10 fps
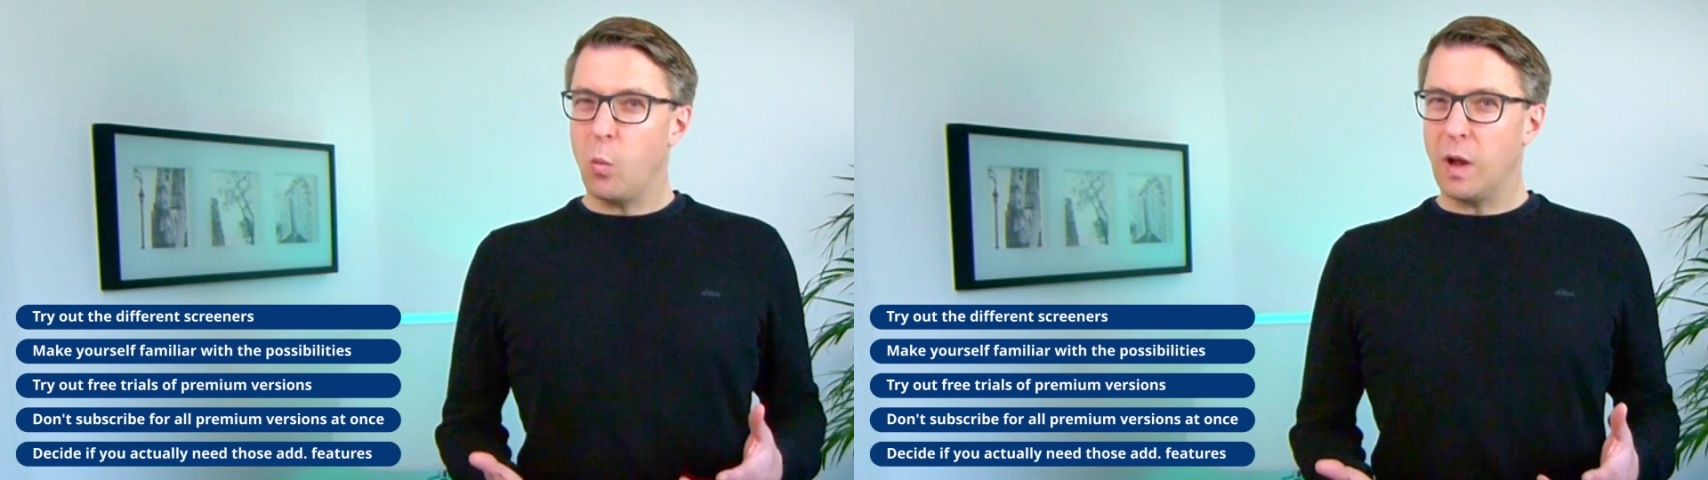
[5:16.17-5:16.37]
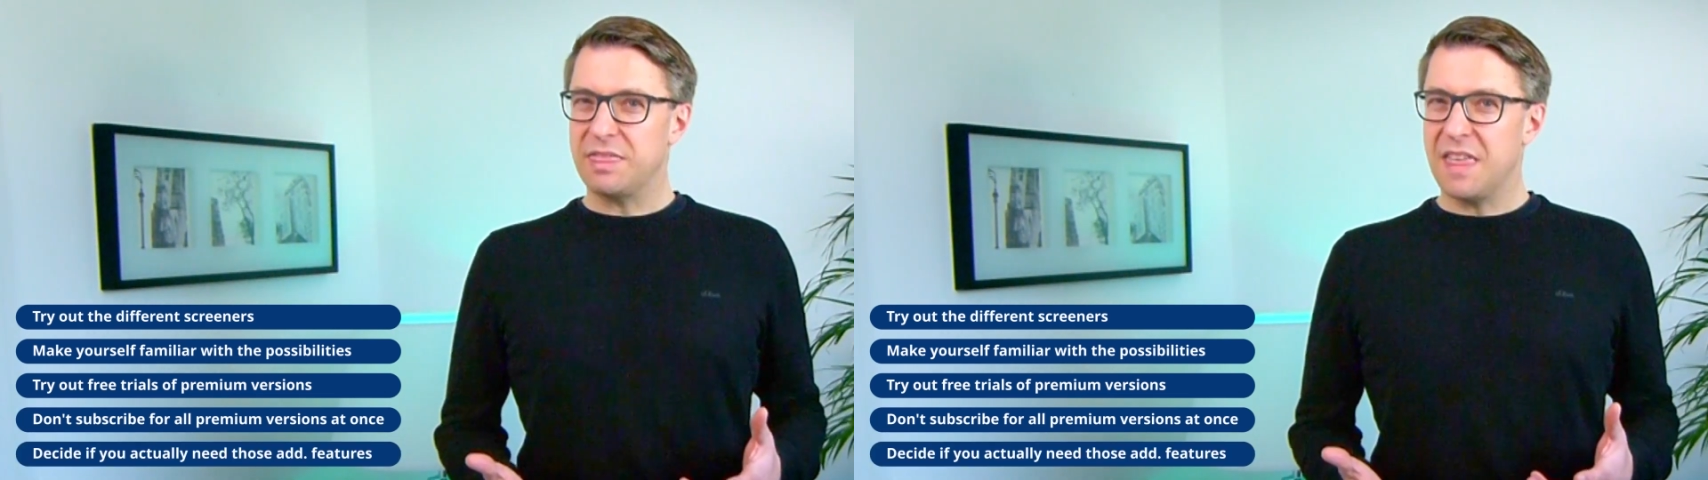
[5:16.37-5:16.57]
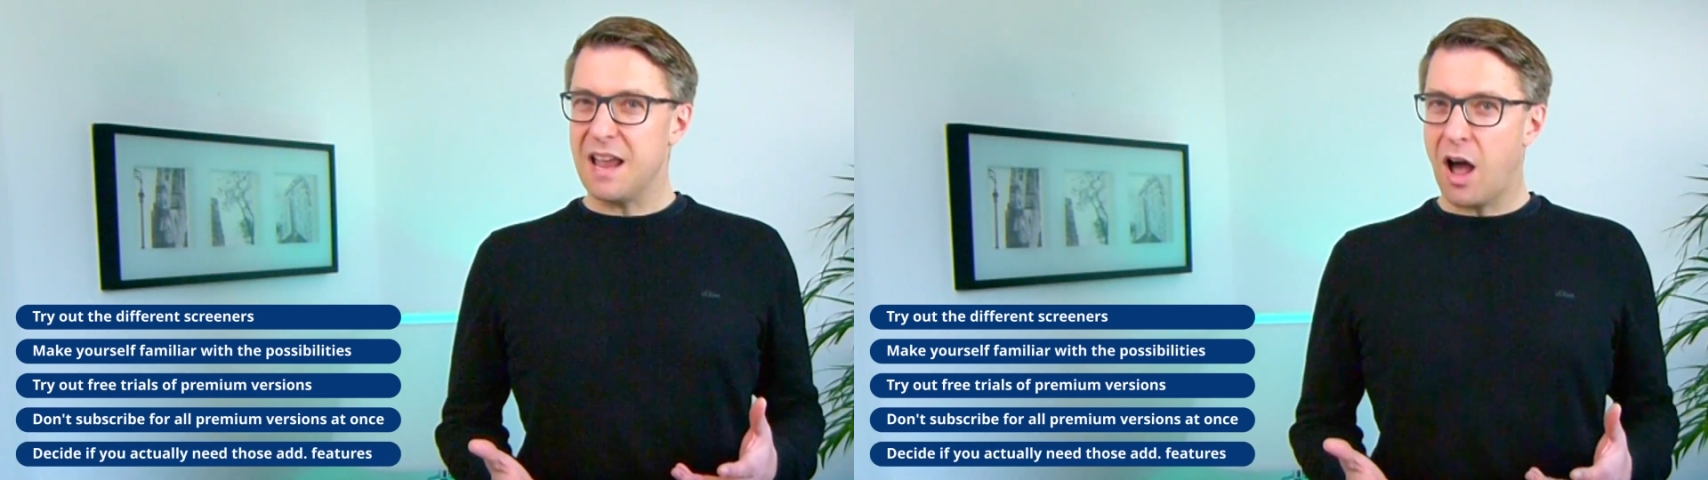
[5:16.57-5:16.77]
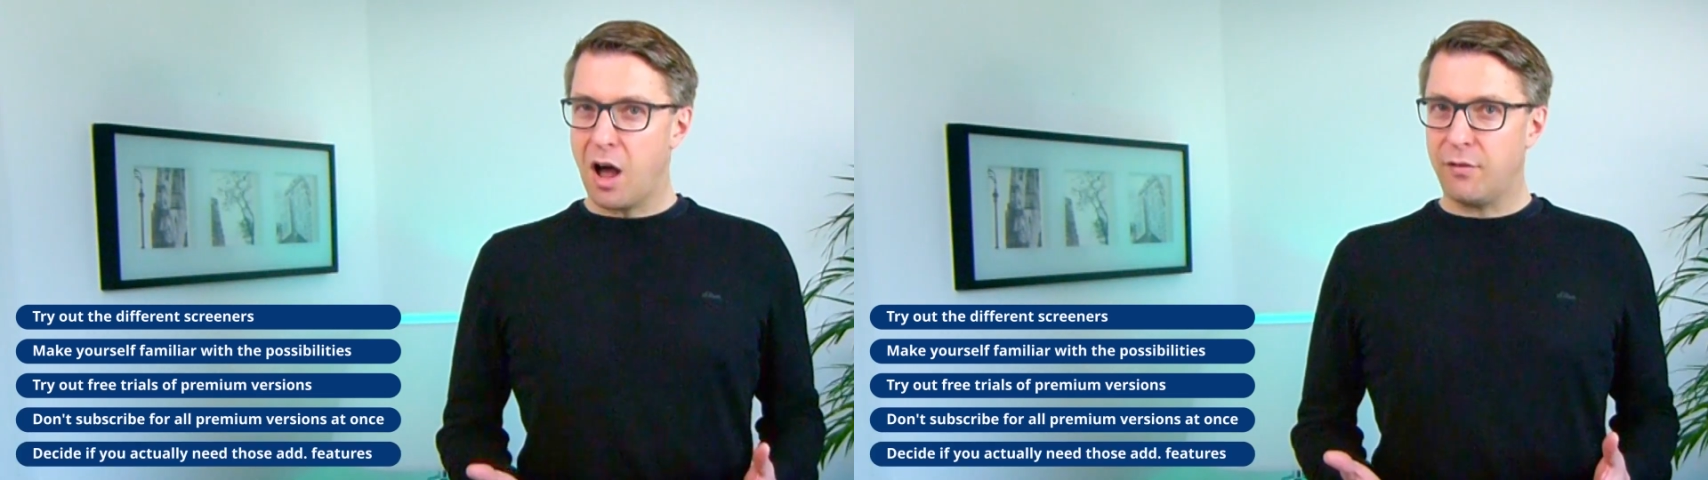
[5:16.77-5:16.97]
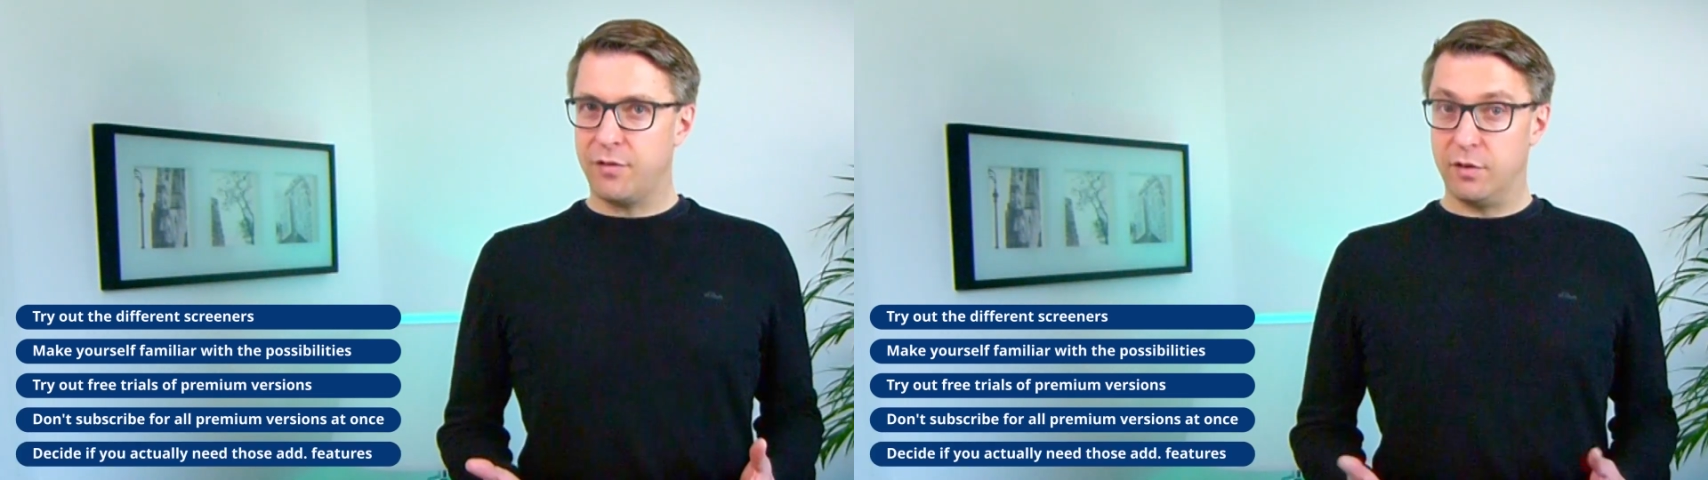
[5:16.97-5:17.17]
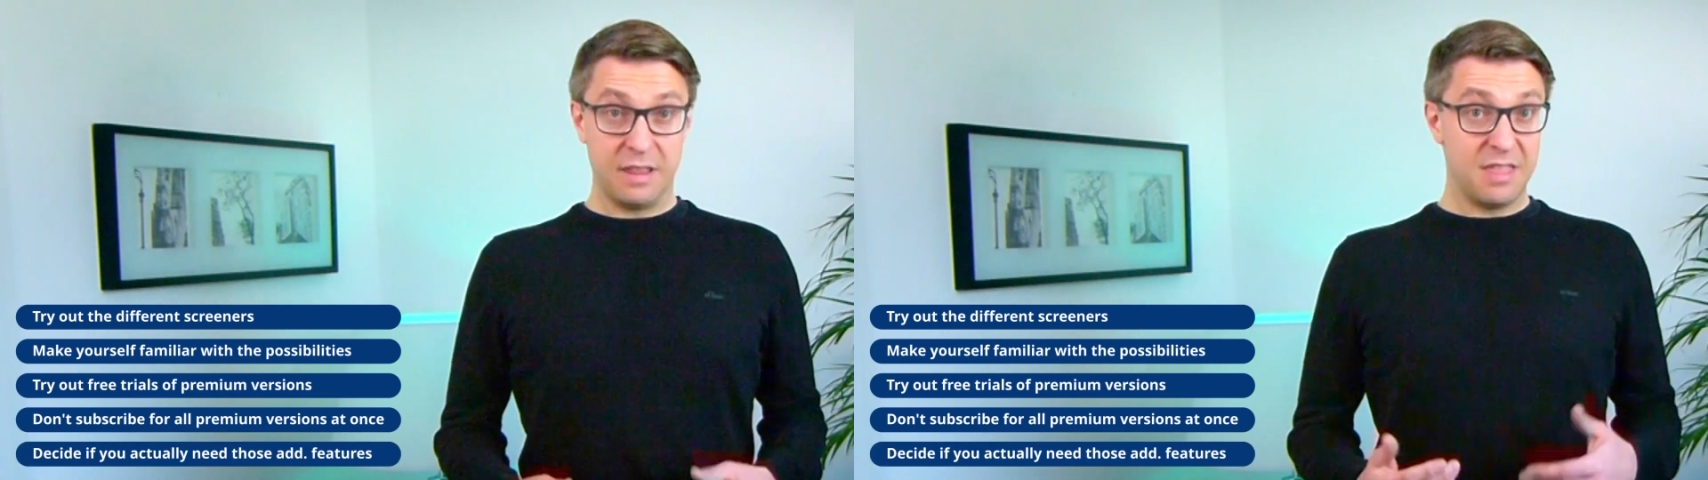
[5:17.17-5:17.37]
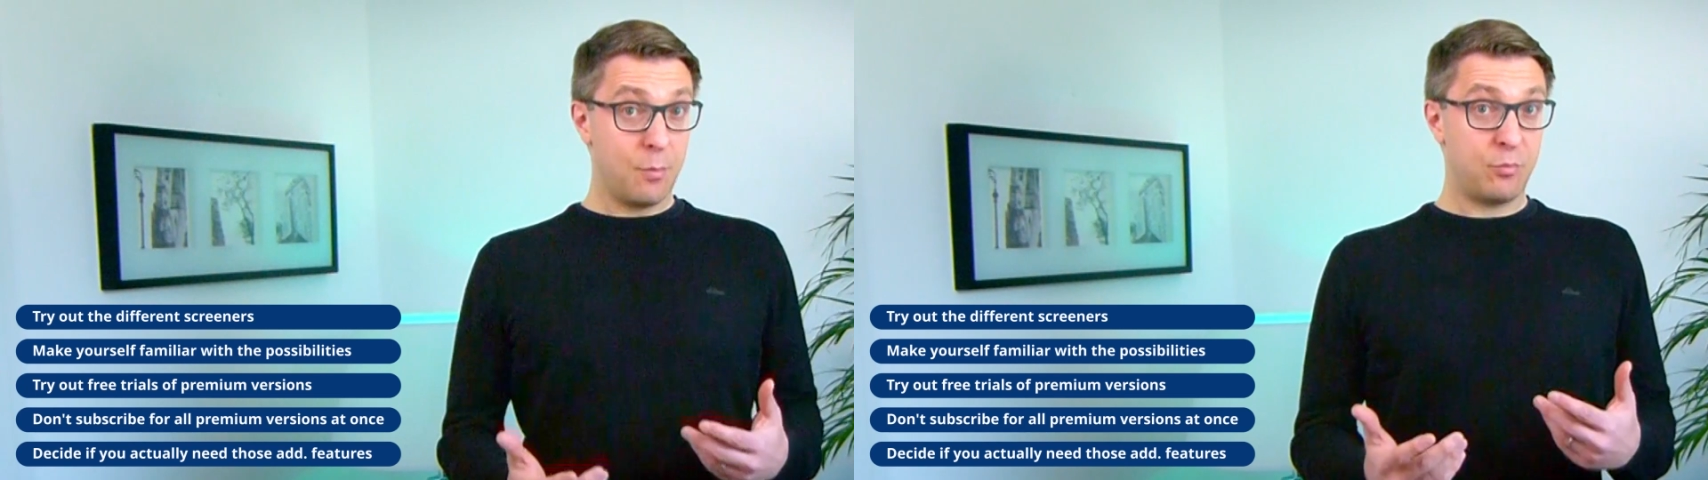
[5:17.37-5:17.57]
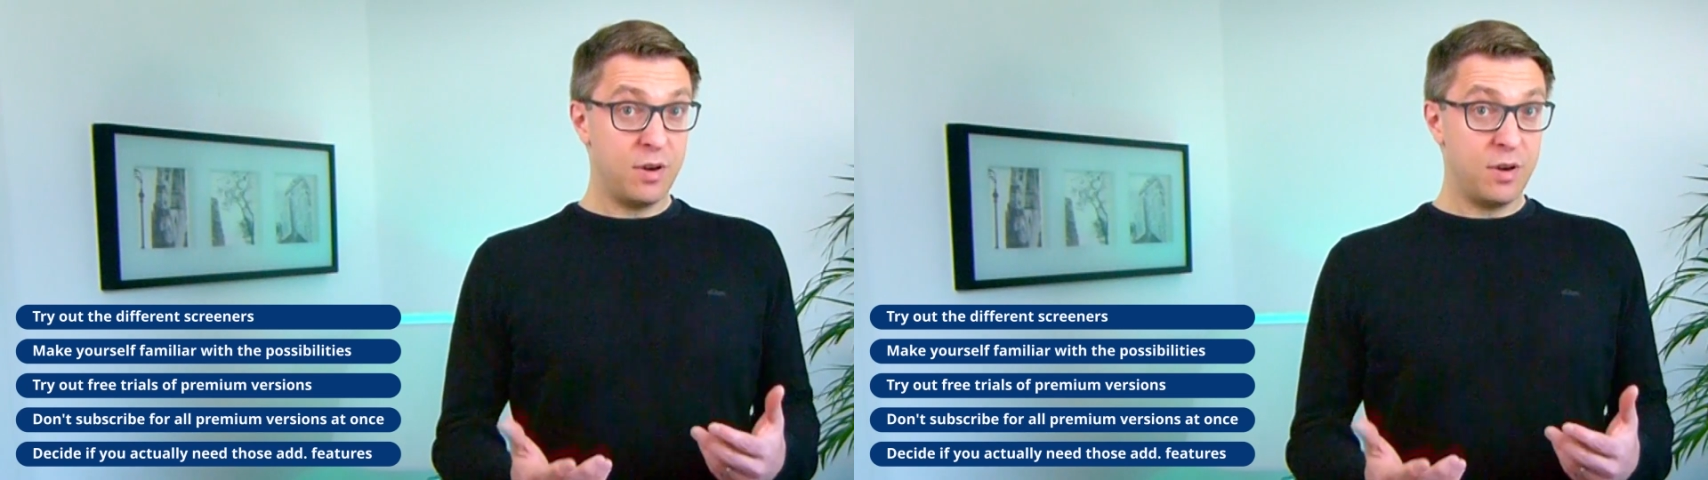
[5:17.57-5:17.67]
what they offer in their